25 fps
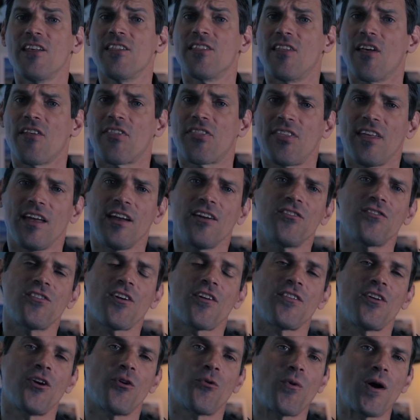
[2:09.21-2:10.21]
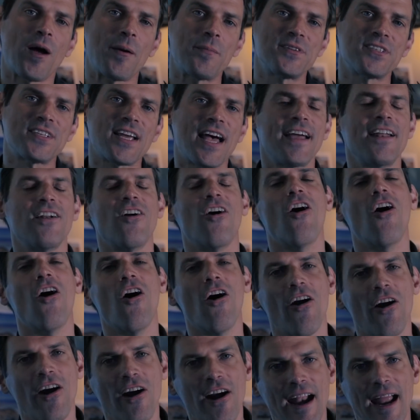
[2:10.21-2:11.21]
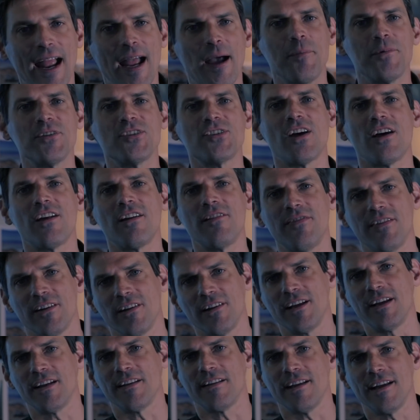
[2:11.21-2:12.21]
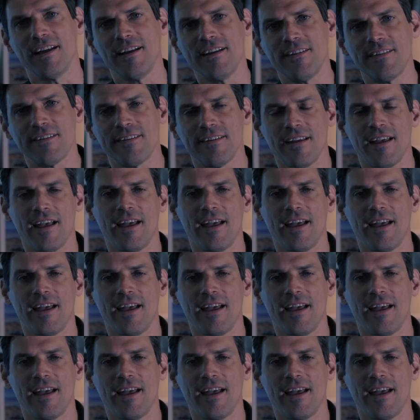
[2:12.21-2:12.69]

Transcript: the things on their website are Amazon affiliate links.